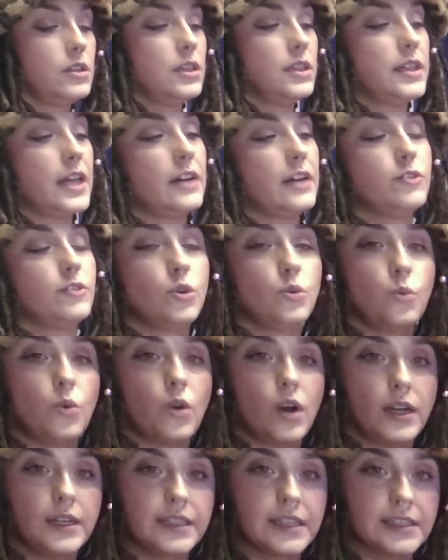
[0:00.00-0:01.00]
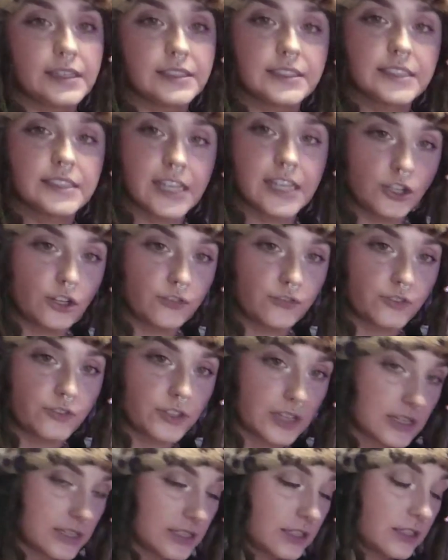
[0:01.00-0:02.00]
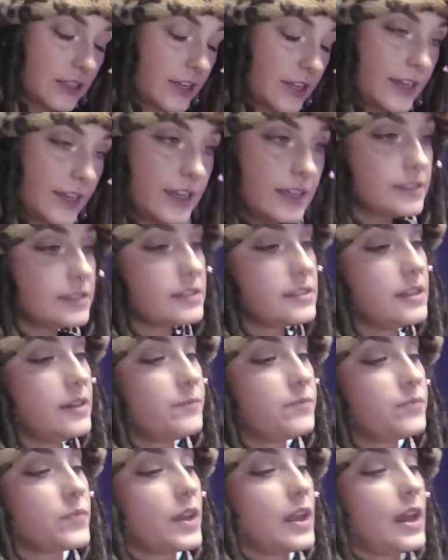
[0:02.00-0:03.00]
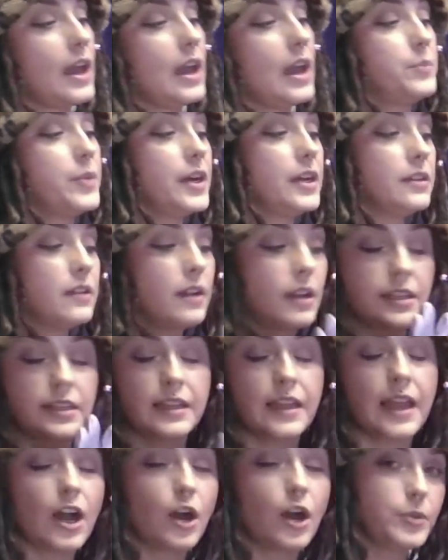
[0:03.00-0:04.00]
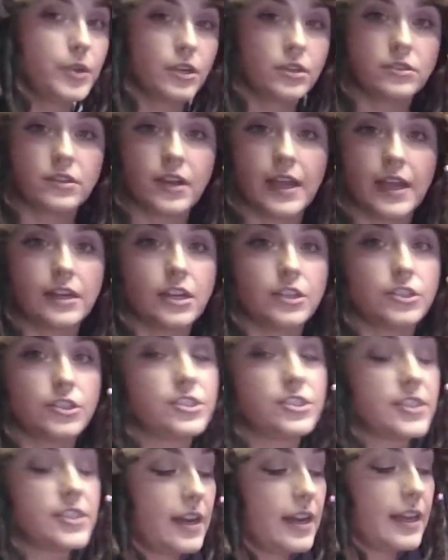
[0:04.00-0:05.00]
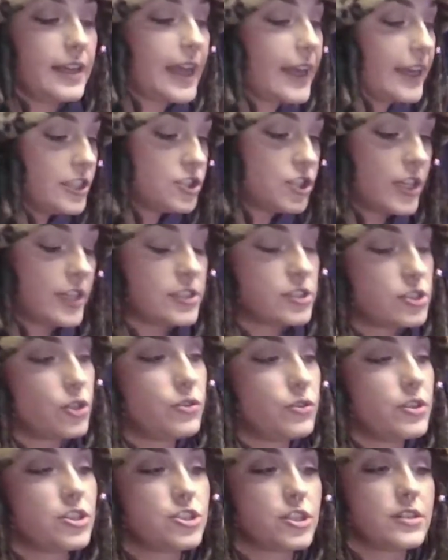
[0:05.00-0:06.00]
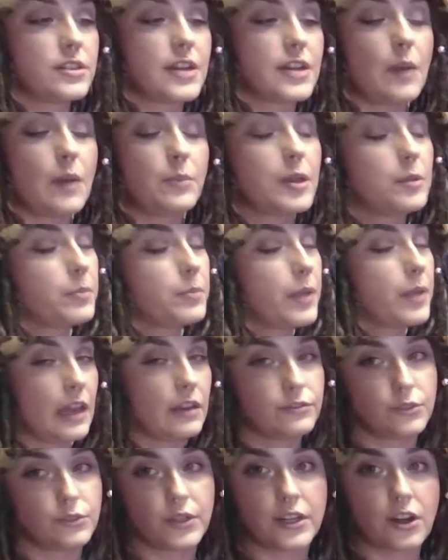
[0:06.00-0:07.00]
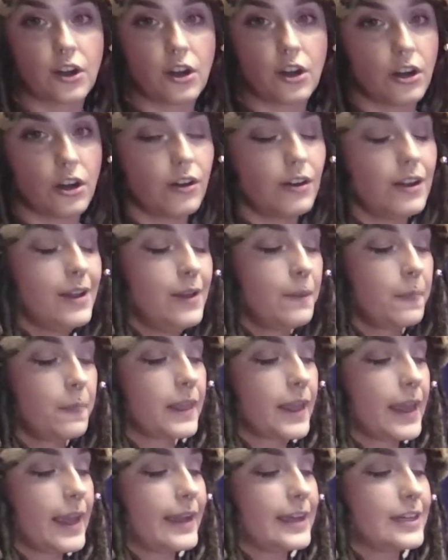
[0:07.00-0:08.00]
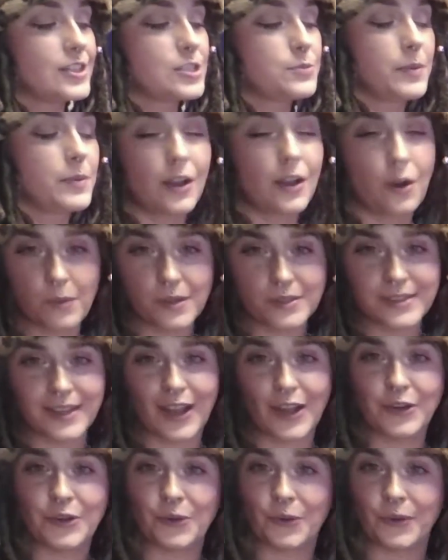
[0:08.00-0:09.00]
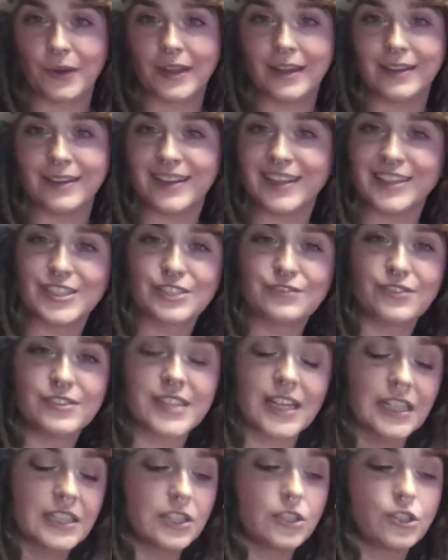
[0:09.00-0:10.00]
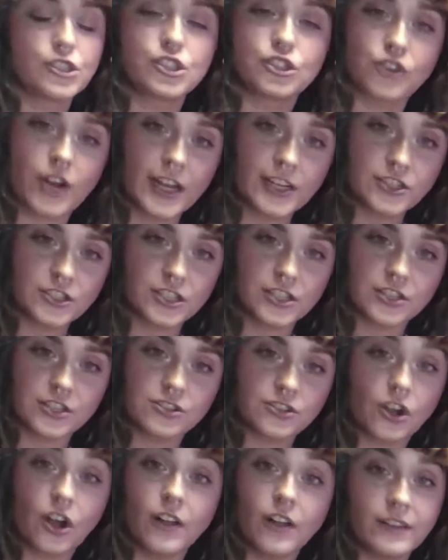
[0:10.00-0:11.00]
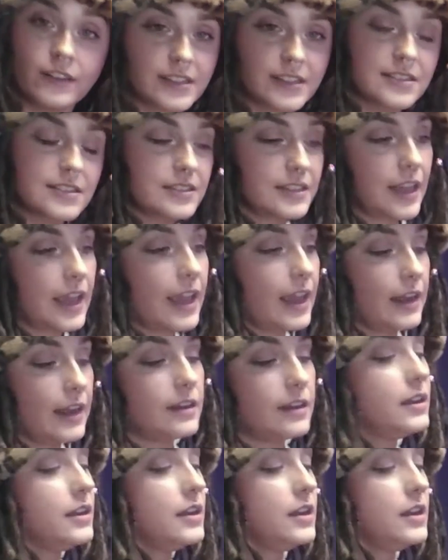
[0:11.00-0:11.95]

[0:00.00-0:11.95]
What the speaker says: level 1 continued for this client, but help your client understand and gauge it. So this should not be painful at all. It can just be almost like annoying. It just feels like little scratches on the skin,